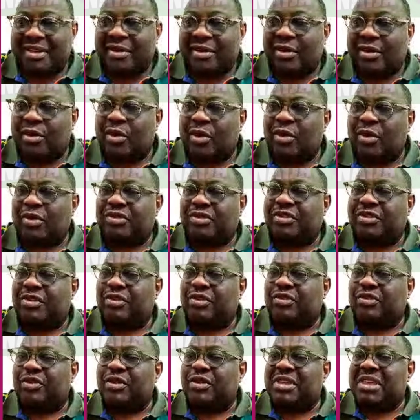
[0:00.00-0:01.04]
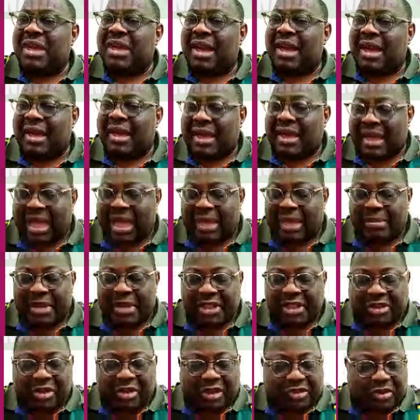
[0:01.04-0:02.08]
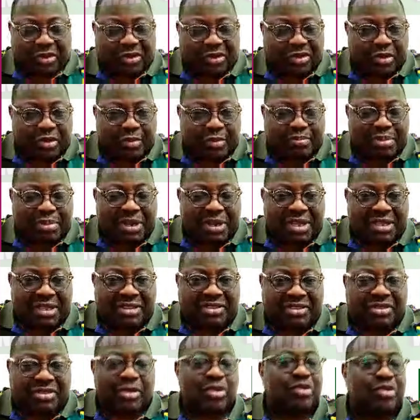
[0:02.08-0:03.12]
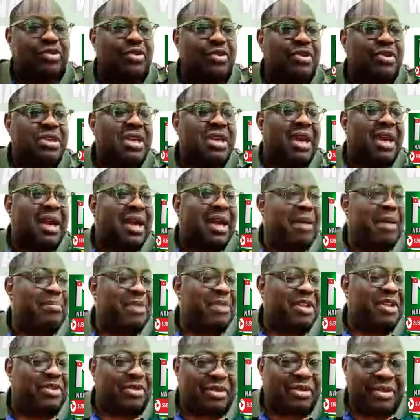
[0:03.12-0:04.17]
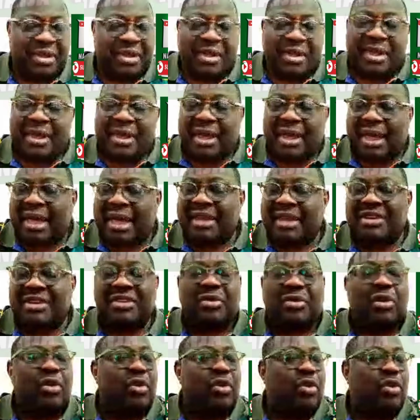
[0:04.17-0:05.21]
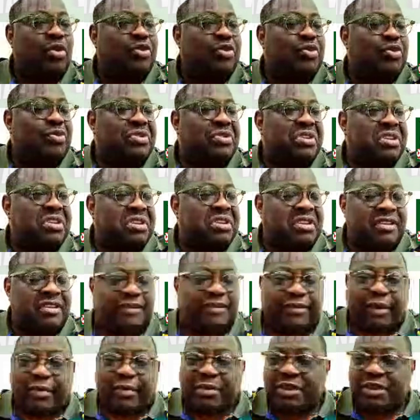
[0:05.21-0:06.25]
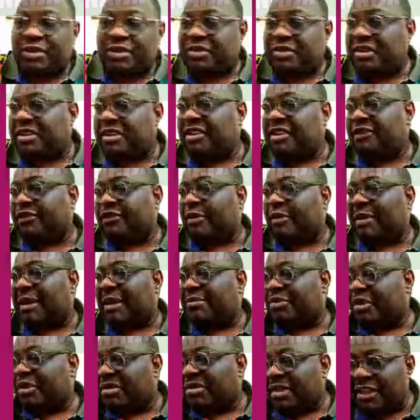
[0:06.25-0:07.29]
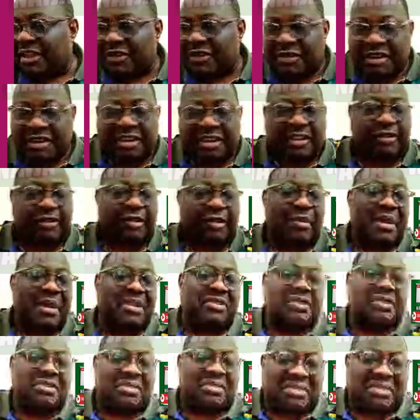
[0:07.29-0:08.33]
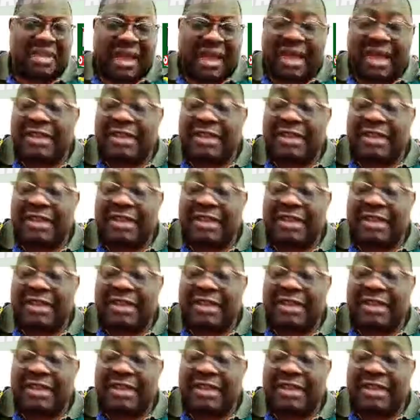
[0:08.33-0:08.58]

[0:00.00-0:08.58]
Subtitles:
Oh, so yeah, I met you at so place. So yeah, I met you. And oh, you did this for me, you did this for my brother, you did this for my sister.